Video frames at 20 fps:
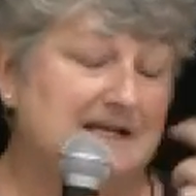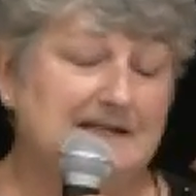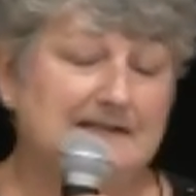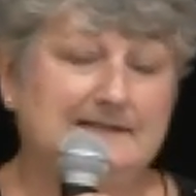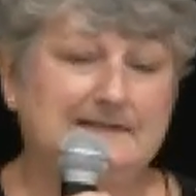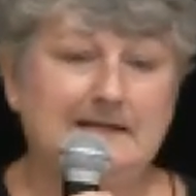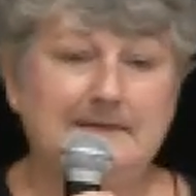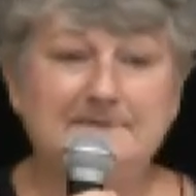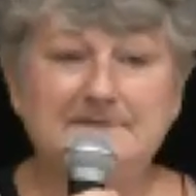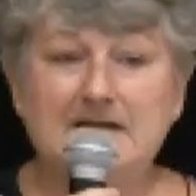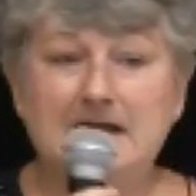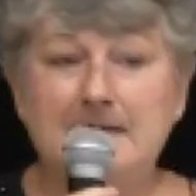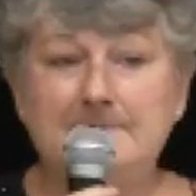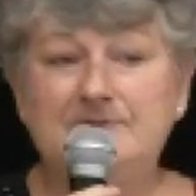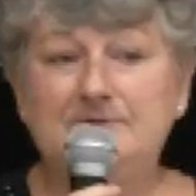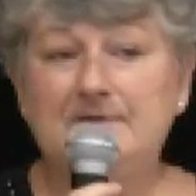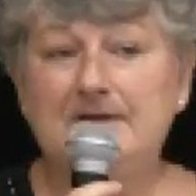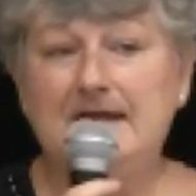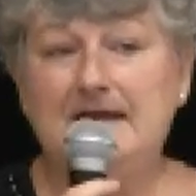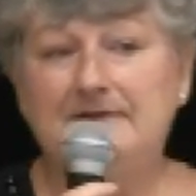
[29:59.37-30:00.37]

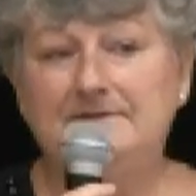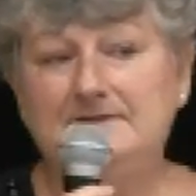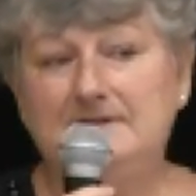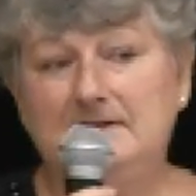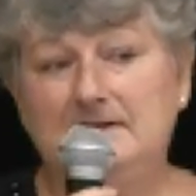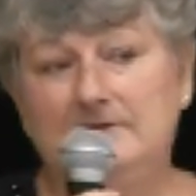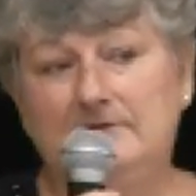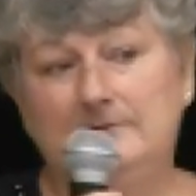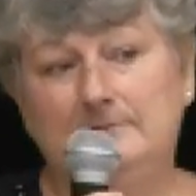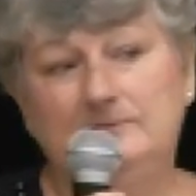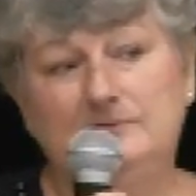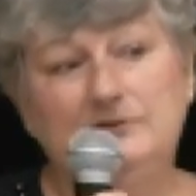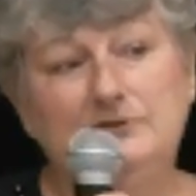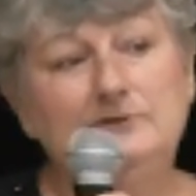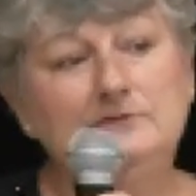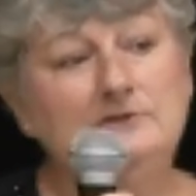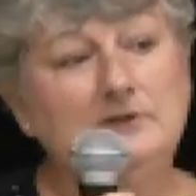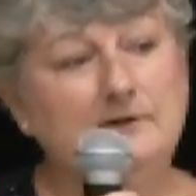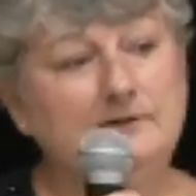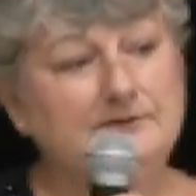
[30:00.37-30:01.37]
Sometimes we have to give them
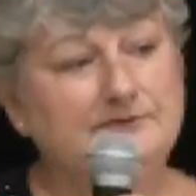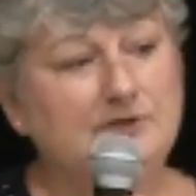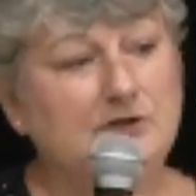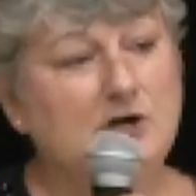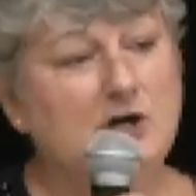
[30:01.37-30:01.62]
2 loads of